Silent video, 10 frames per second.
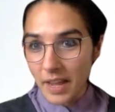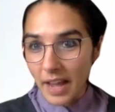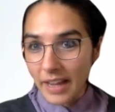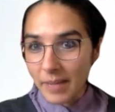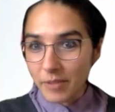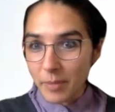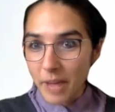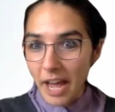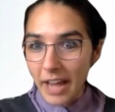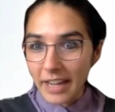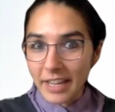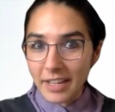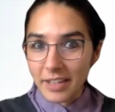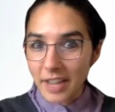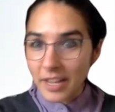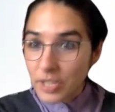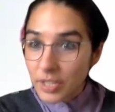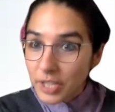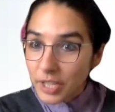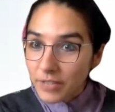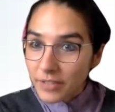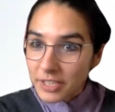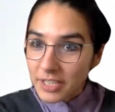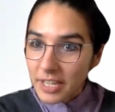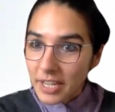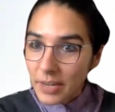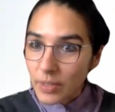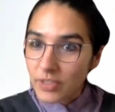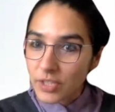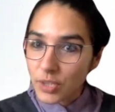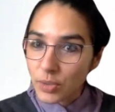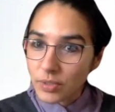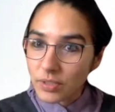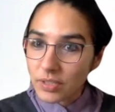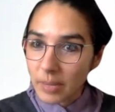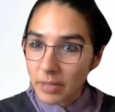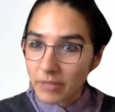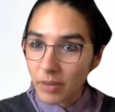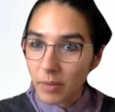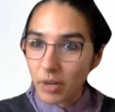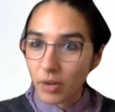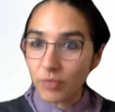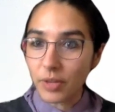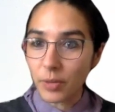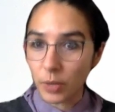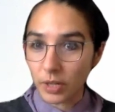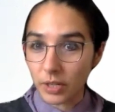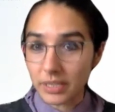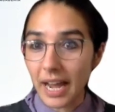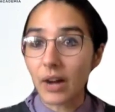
I come from a highly international university with students coming from all over the world.